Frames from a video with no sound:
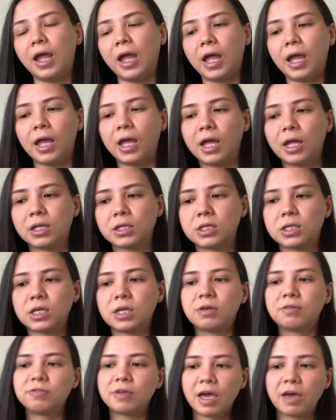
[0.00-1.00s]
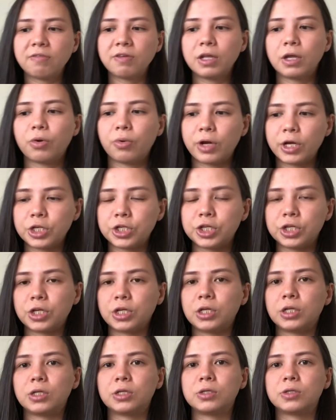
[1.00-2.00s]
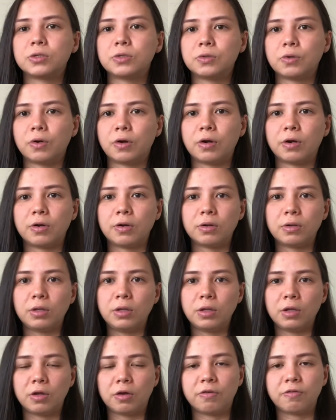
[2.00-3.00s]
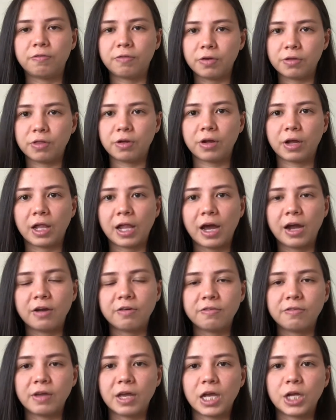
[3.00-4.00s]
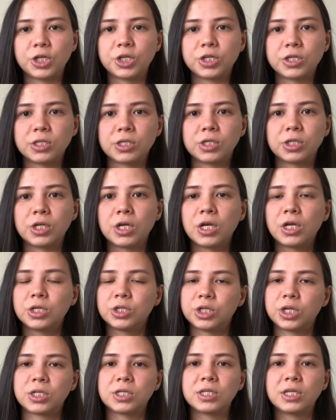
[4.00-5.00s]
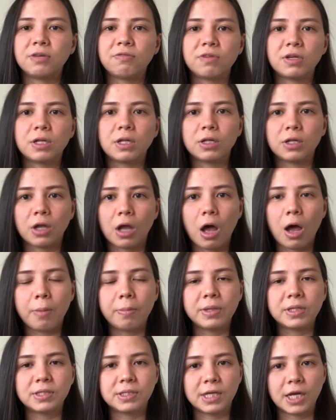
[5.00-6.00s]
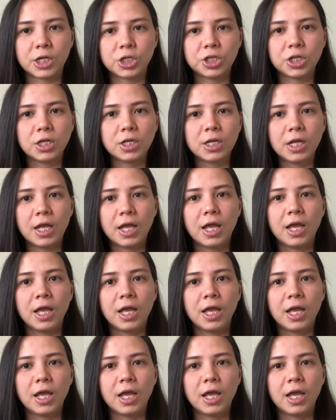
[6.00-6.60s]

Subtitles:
And if you have any questions or further clarifications, just leave it in the comment section.